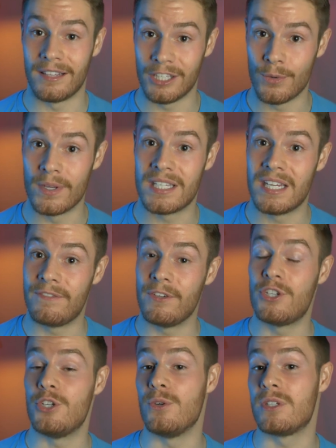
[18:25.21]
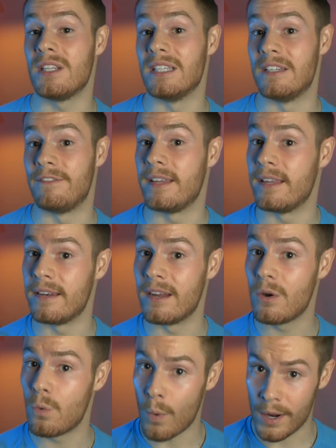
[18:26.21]
Louis if you choose to live in
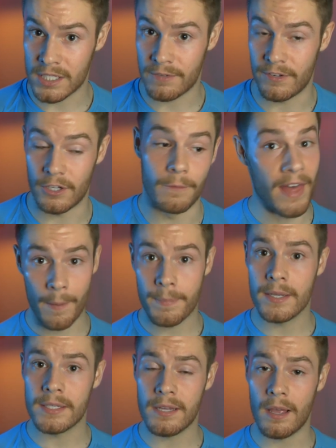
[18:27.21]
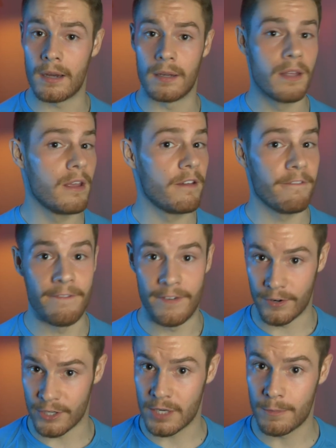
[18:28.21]
Wentzville. That being said,
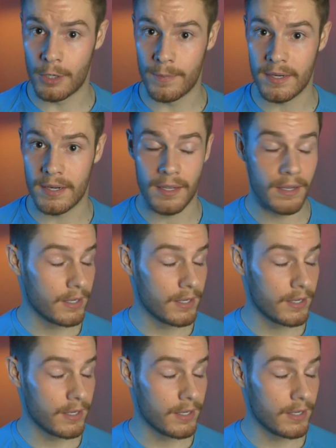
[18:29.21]
very suburban,